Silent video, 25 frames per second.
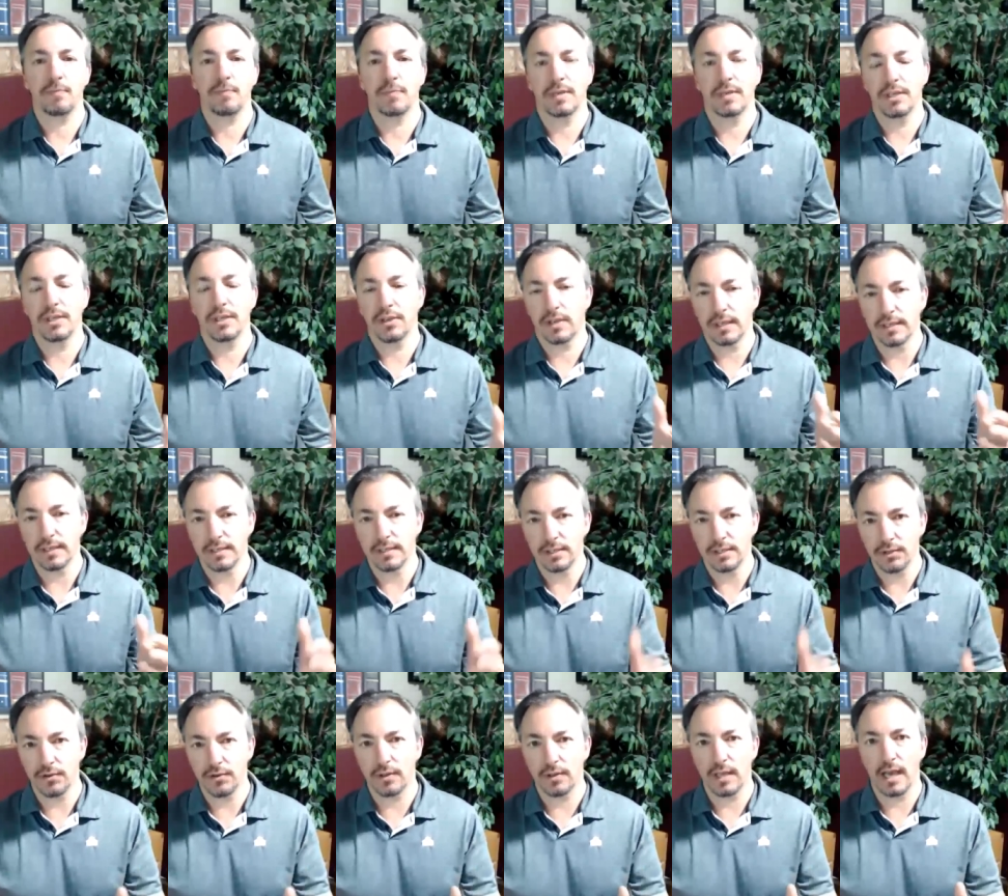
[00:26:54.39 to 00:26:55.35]
But you can
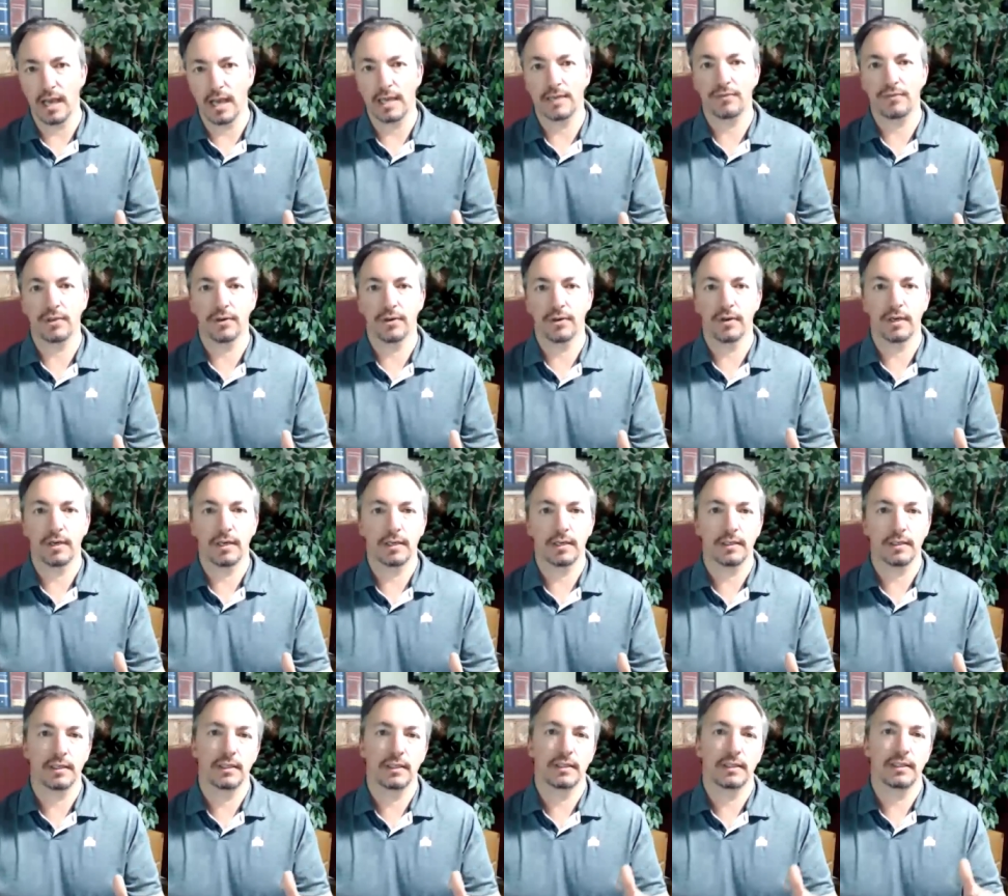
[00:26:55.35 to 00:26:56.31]
do that if you're in
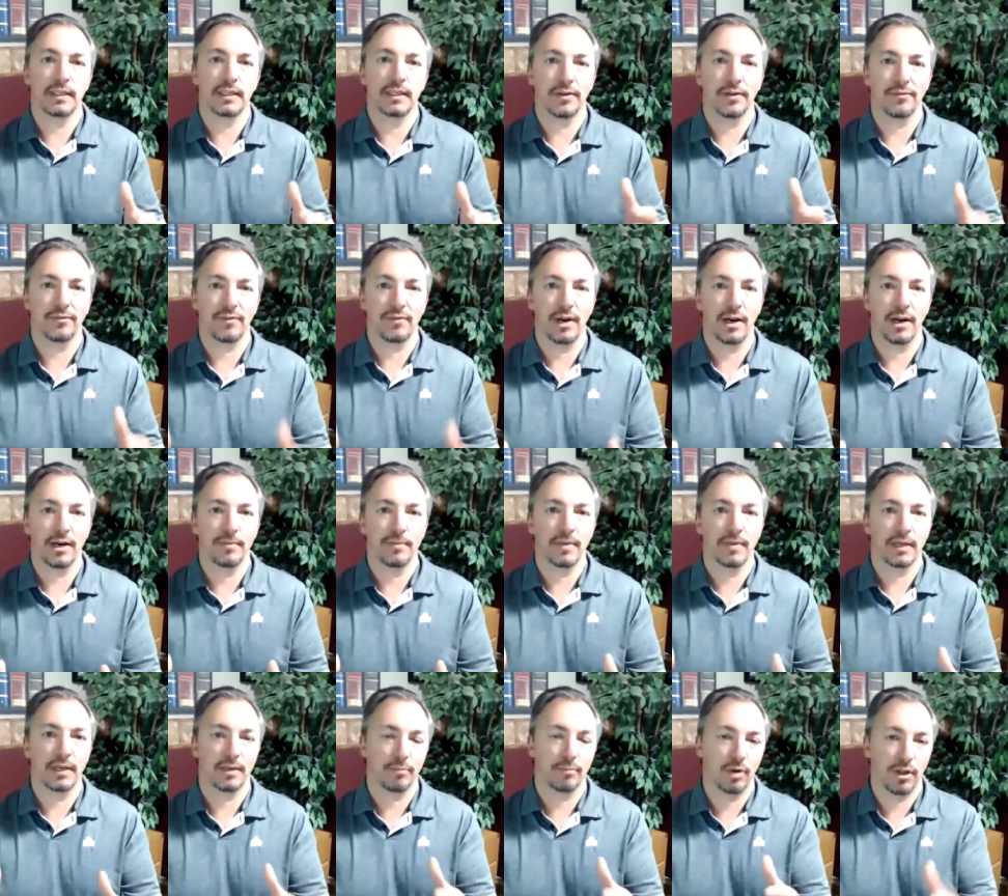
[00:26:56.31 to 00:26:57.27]
an
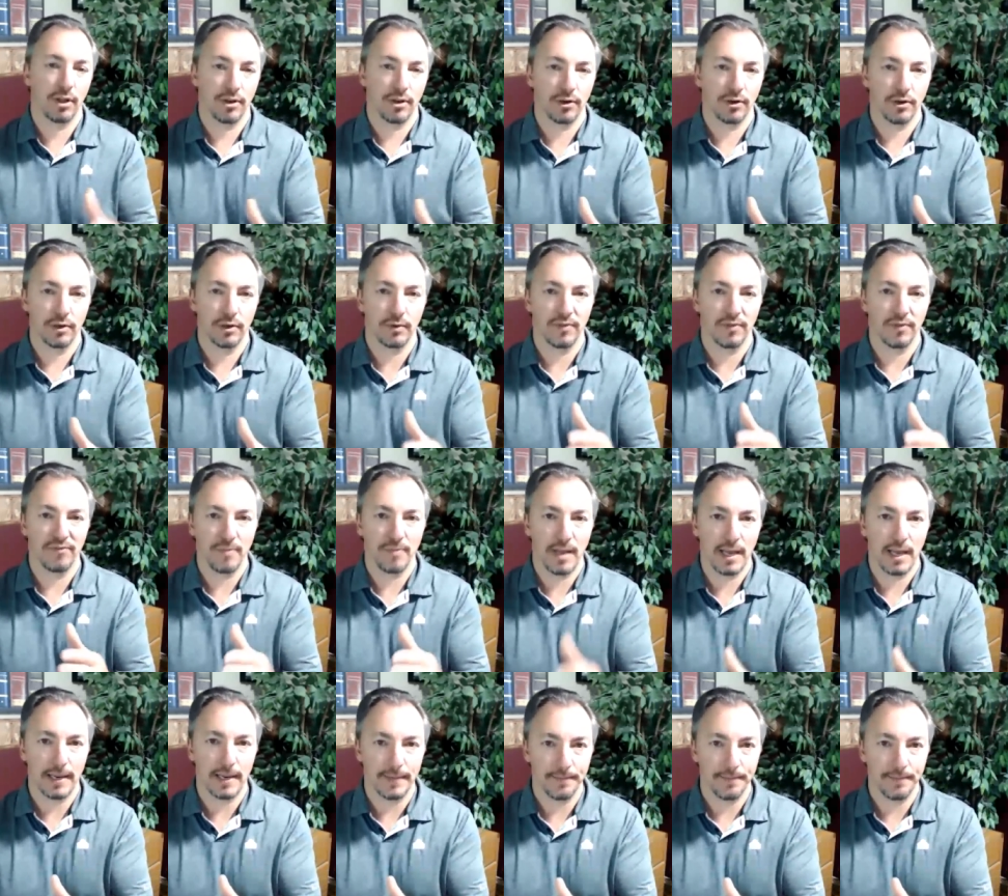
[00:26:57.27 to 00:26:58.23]
environment, a brotherhood with
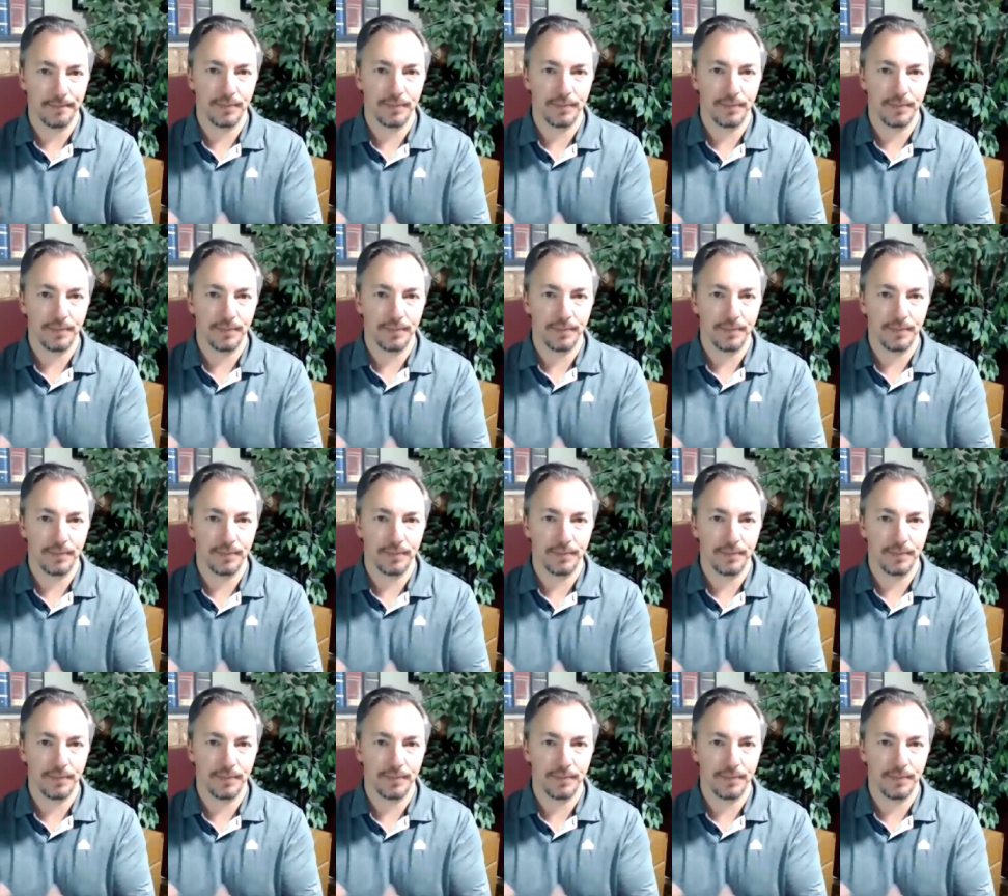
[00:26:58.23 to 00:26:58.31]
men